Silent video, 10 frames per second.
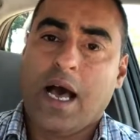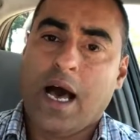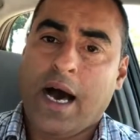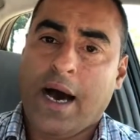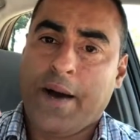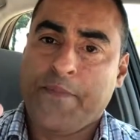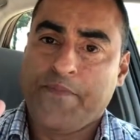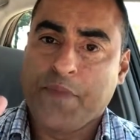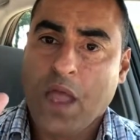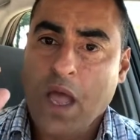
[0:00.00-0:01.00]

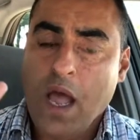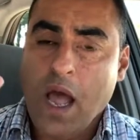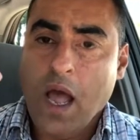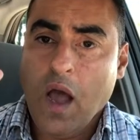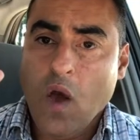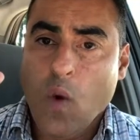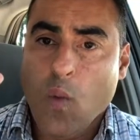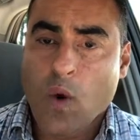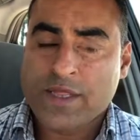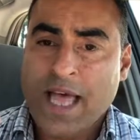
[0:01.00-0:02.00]

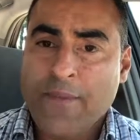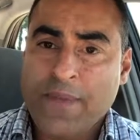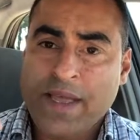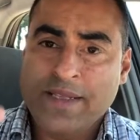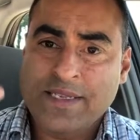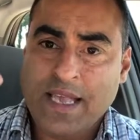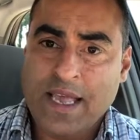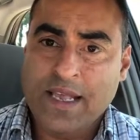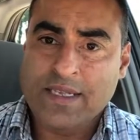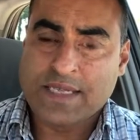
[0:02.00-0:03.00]
What that means
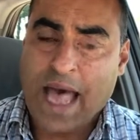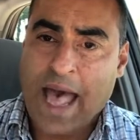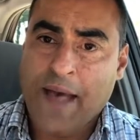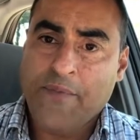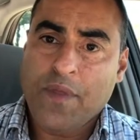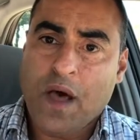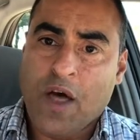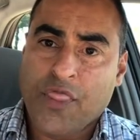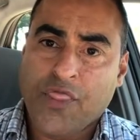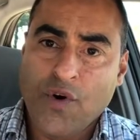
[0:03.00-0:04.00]
is that
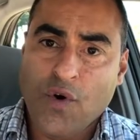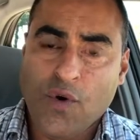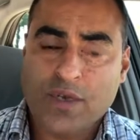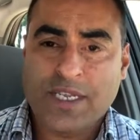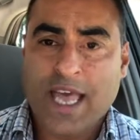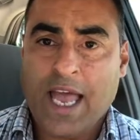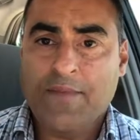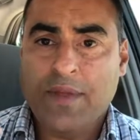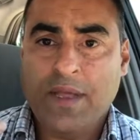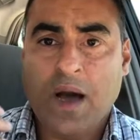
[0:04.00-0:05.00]
a thought
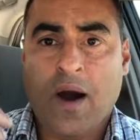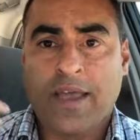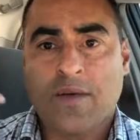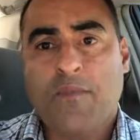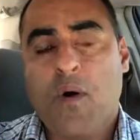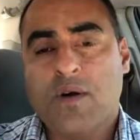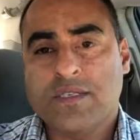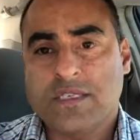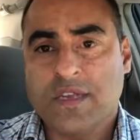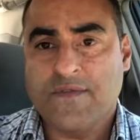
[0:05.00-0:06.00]
can be either
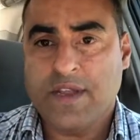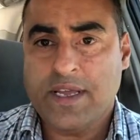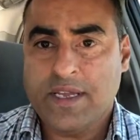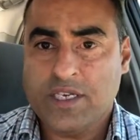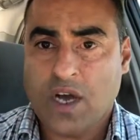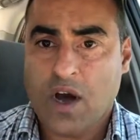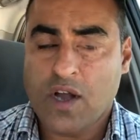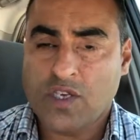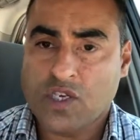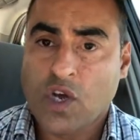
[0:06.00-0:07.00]
positively
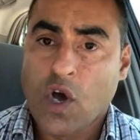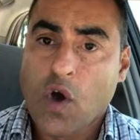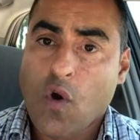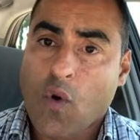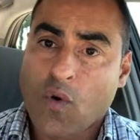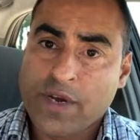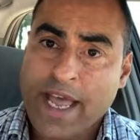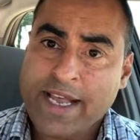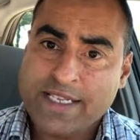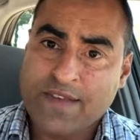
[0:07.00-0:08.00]
charged or
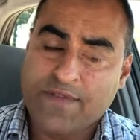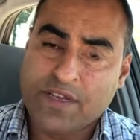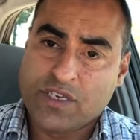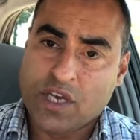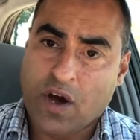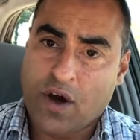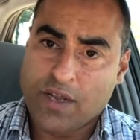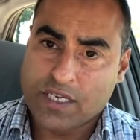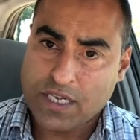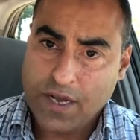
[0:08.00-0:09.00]
negatively
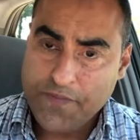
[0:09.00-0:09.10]
charged.